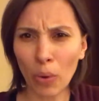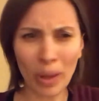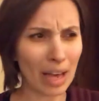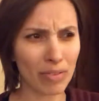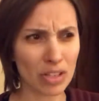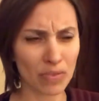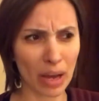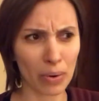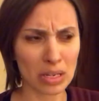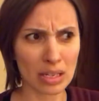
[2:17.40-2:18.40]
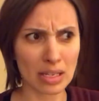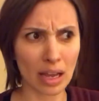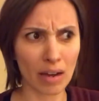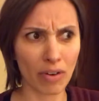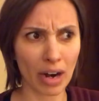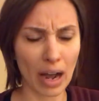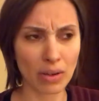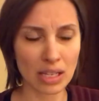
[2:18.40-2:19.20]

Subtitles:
we have these flowers on the side of our house.